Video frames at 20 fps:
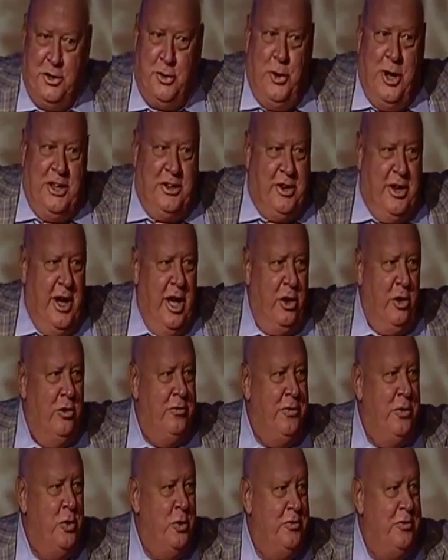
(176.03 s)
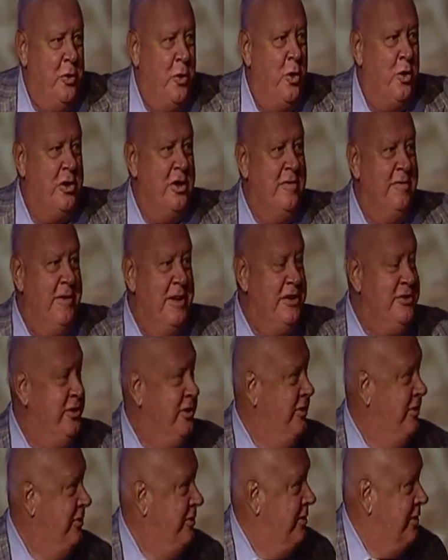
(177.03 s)
to dress colorful for
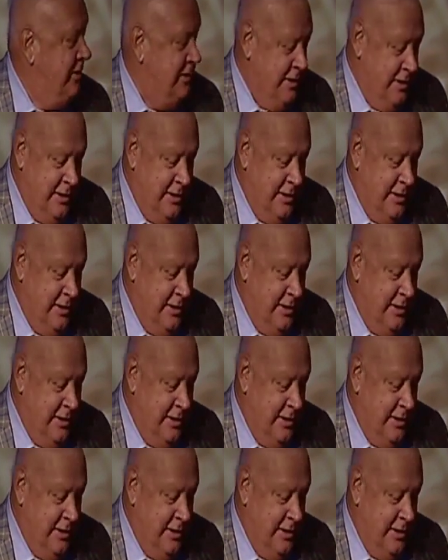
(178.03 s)
conventions,